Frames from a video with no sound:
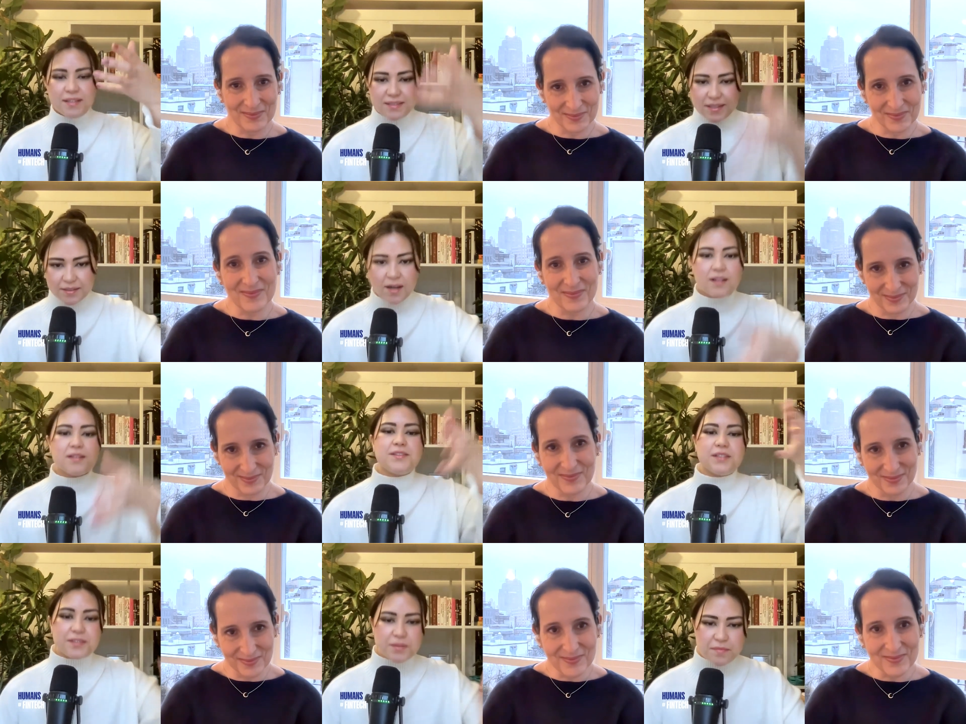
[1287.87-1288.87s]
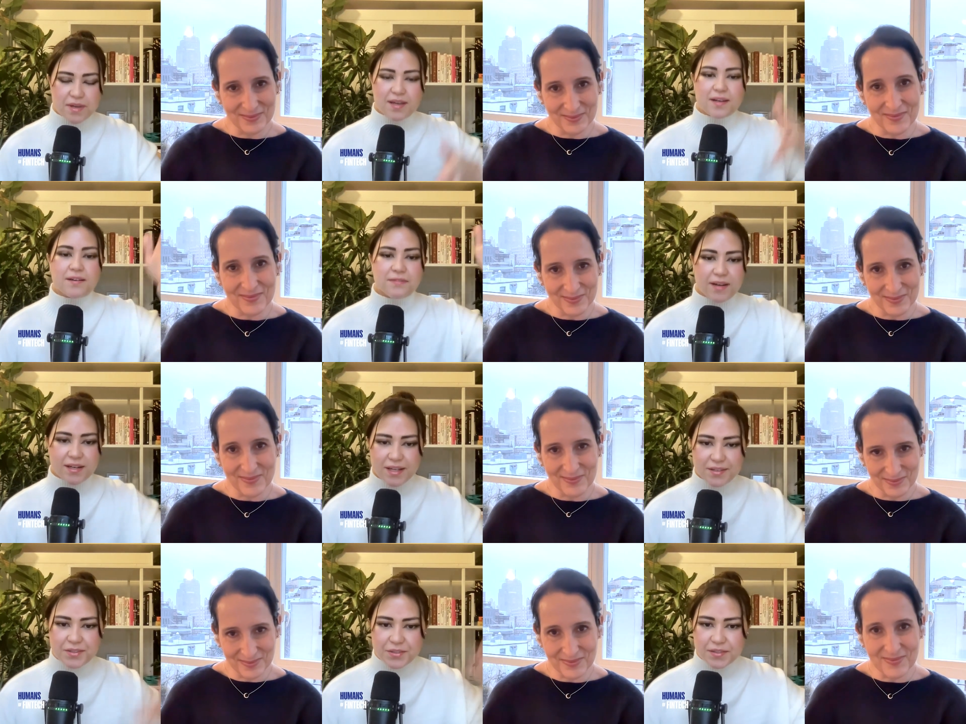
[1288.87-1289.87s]
Speaker 1: technology to make a
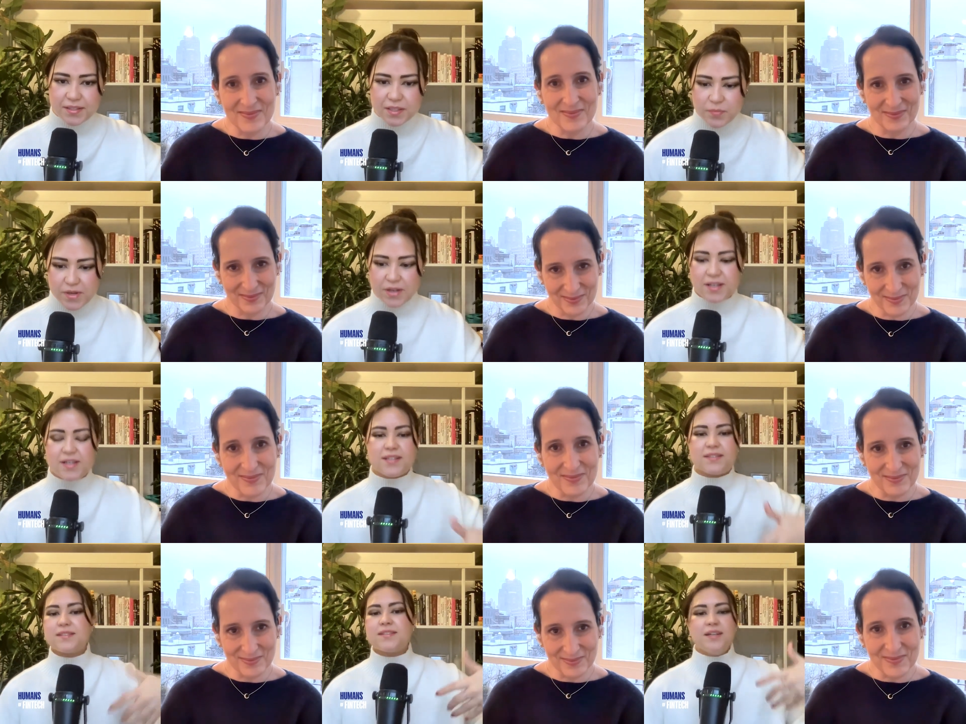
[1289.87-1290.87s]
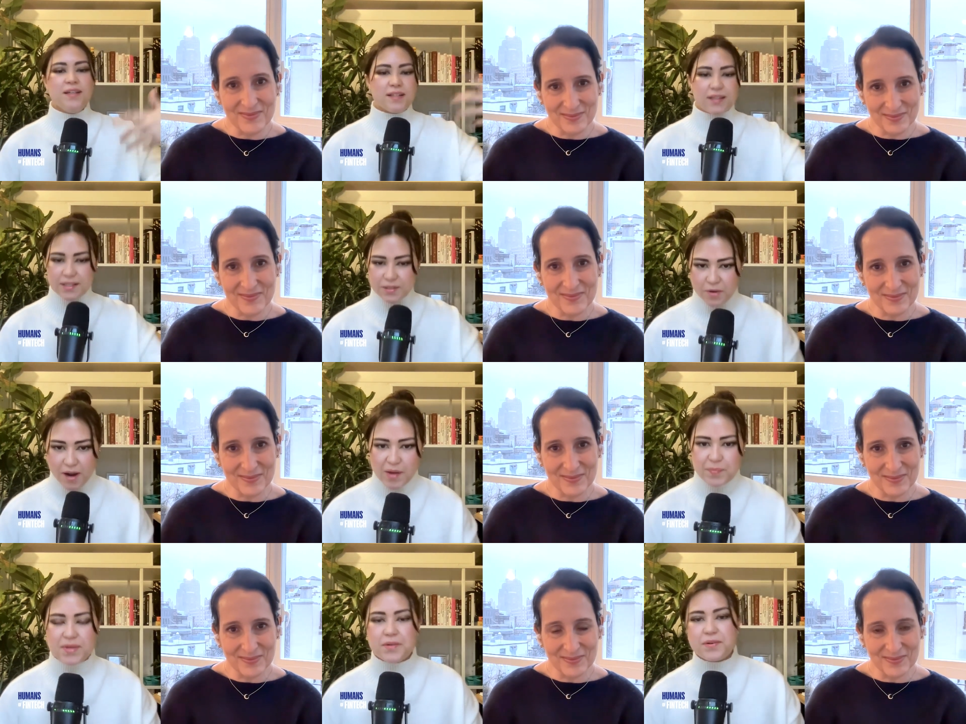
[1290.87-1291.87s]
financial experience less crappy